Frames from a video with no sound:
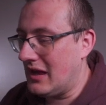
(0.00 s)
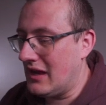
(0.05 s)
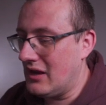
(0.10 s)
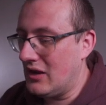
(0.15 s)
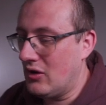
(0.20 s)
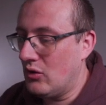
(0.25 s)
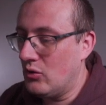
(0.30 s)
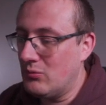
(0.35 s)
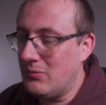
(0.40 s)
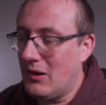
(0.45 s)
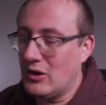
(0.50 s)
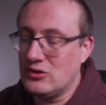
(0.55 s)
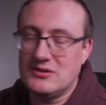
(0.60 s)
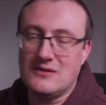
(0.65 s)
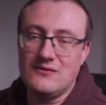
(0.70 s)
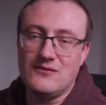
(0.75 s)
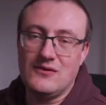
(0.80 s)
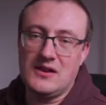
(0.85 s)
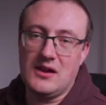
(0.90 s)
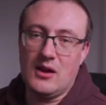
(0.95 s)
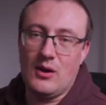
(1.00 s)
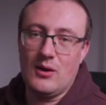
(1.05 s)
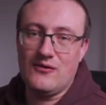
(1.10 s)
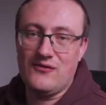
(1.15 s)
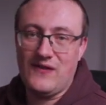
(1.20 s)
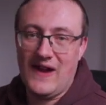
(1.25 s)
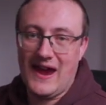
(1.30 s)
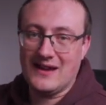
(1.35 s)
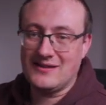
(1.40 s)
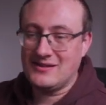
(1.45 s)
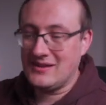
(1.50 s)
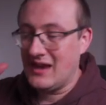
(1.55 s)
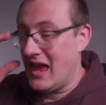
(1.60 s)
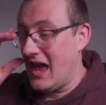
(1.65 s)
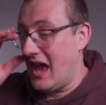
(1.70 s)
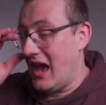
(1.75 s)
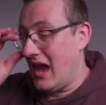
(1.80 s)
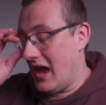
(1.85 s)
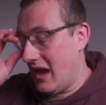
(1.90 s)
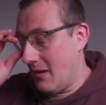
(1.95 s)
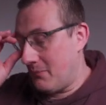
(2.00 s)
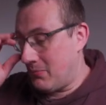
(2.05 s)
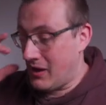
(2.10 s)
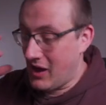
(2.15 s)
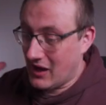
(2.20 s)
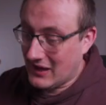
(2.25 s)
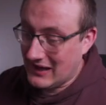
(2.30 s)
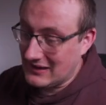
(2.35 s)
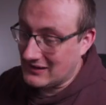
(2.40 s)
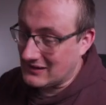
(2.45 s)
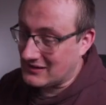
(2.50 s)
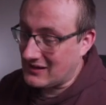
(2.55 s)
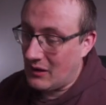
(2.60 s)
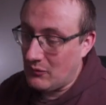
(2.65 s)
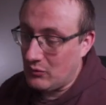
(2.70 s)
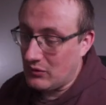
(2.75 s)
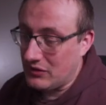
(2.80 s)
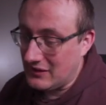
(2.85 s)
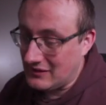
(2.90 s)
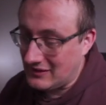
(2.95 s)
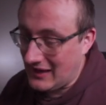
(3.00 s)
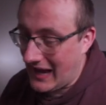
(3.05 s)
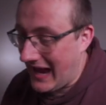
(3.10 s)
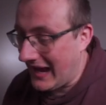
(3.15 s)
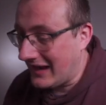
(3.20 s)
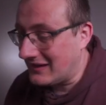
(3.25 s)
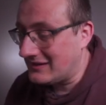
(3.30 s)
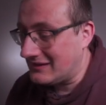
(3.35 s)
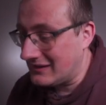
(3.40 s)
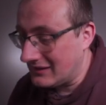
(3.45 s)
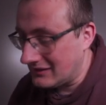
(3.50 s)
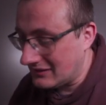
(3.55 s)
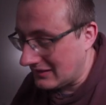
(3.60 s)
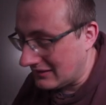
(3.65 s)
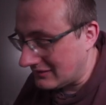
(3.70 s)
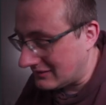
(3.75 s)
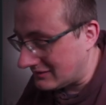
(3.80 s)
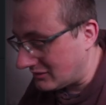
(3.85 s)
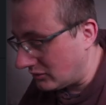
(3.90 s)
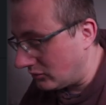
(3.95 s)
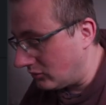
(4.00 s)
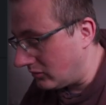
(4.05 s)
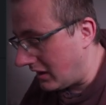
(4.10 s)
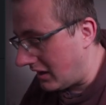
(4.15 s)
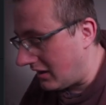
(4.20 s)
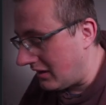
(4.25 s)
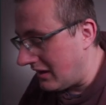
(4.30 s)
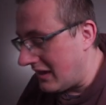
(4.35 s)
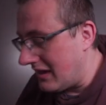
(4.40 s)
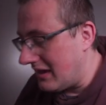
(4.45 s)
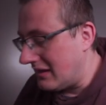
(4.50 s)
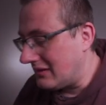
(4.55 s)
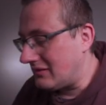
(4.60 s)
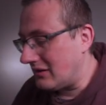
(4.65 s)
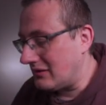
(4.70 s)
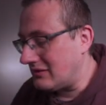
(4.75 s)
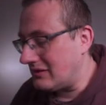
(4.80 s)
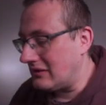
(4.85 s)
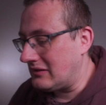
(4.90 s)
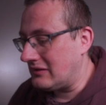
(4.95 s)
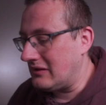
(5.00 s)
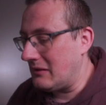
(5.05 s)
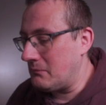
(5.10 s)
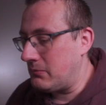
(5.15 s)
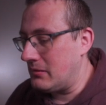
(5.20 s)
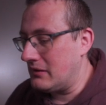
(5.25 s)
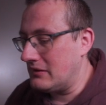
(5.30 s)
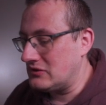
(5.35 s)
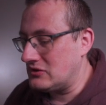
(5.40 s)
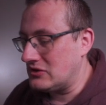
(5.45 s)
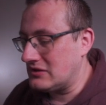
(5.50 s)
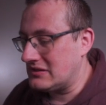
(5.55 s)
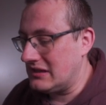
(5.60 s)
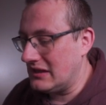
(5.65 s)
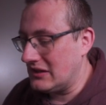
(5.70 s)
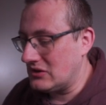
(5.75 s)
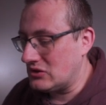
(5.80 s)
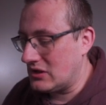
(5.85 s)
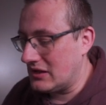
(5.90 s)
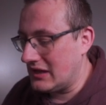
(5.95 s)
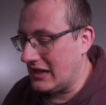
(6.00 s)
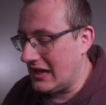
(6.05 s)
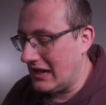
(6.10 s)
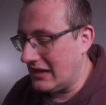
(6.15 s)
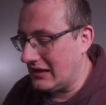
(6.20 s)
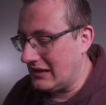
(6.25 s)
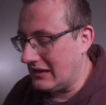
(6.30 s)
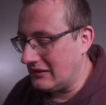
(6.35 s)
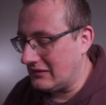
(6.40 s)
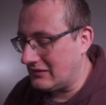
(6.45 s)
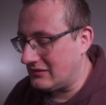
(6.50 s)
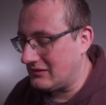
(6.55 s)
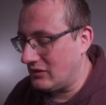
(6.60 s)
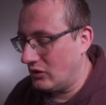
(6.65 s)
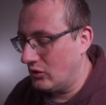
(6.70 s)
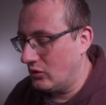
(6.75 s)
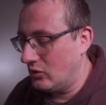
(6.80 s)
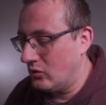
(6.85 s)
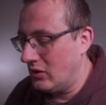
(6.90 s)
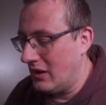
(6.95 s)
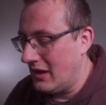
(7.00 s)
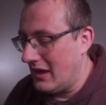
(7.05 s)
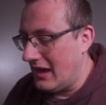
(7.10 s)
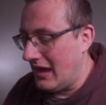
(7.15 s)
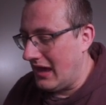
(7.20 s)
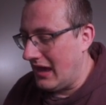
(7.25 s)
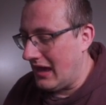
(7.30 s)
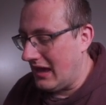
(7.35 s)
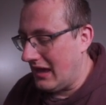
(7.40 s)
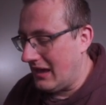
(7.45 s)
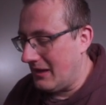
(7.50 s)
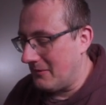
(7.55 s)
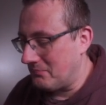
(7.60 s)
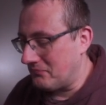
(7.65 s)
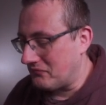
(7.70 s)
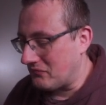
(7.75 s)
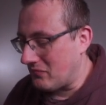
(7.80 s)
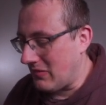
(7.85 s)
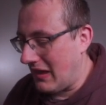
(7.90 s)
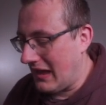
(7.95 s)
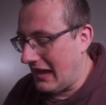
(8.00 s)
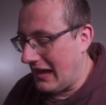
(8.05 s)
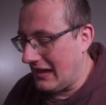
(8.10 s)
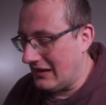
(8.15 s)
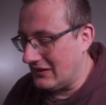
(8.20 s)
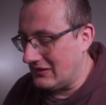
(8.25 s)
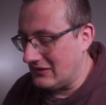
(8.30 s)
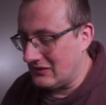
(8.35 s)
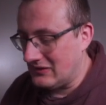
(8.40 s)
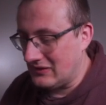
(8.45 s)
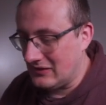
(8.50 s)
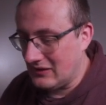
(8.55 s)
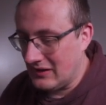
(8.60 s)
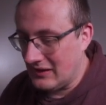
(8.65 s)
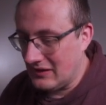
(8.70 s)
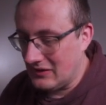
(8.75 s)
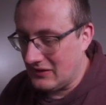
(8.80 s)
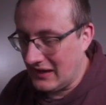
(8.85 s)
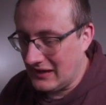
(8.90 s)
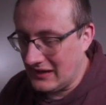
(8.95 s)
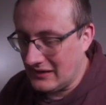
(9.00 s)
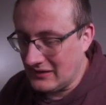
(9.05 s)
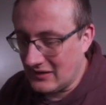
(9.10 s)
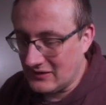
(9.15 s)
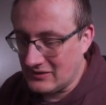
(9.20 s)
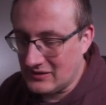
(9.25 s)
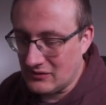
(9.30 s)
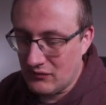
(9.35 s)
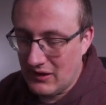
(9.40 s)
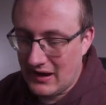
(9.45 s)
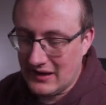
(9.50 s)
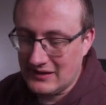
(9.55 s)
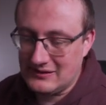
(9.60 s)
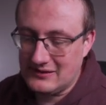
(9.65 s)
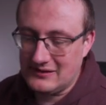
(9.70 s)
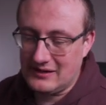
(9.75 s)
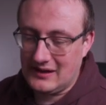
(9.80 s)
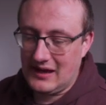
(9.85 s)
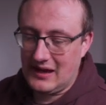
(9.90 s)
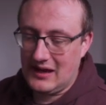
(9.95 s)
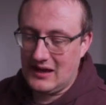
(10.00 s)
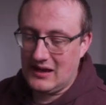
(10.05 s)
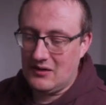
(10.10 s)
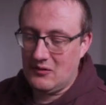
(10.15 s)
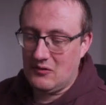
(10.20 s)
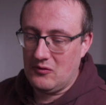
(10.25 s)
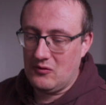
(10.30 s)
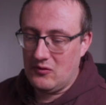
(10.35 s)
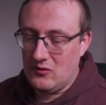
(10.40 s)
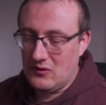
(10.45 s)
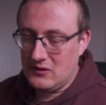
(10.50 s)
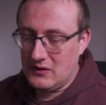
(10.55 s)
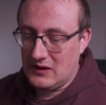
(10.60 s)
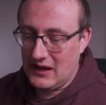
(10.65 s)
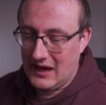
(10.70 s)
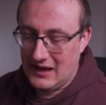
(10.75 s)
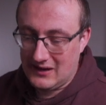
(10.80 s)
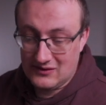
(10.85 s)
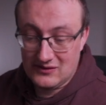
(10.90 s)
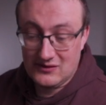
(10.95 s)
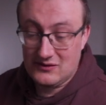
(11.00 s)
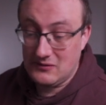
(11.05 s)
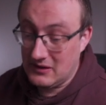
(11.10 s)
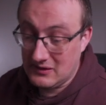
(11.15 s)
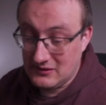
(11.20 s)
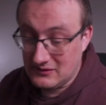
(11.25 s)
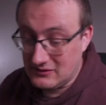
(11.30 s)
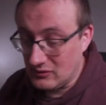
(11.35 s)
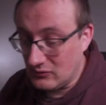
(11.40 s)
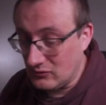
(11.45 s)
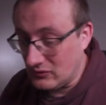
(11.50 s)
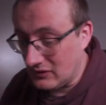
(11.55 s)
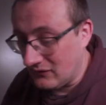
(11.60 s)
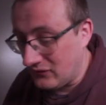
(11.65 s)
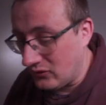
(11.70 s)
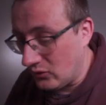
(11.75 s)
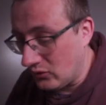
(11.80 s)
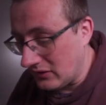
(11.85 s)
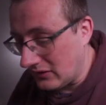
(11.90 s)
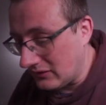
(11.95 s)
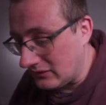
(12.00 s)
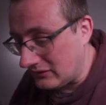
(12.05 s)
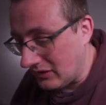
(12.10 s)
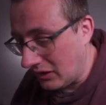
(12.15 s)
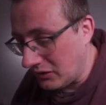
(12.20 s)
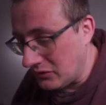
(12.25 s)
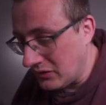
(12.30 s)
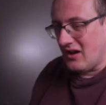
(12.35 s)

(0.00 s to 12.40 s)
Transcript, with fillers: uh, all motion video effects uh, plugins come with this excellent installer. So it's as simple as just literally hitting install, um, and uh, then it does the rest uh, and installs it for you. So